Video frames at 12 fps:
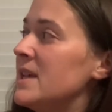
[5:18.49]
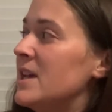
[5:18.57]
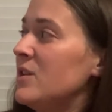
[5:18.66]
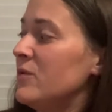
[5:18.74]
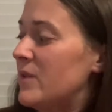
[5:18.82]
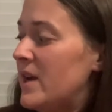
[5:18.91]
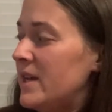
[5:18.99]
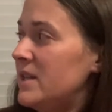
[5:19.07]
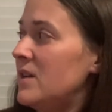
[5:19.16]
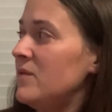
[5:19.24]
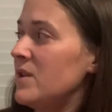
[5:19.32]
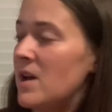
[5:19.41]
and a riot
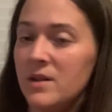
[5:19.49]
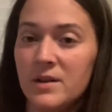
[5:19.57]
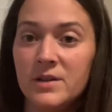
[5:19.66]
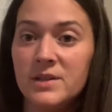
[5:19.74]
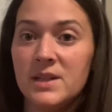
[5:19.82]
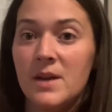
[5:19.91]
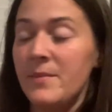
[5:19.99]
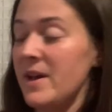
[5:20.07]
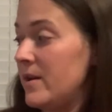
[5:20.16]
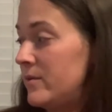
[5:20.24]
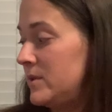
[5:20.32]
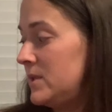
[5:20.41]
of colors
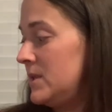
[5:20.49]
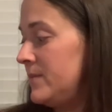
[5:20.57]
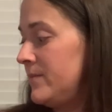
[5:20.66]
abound.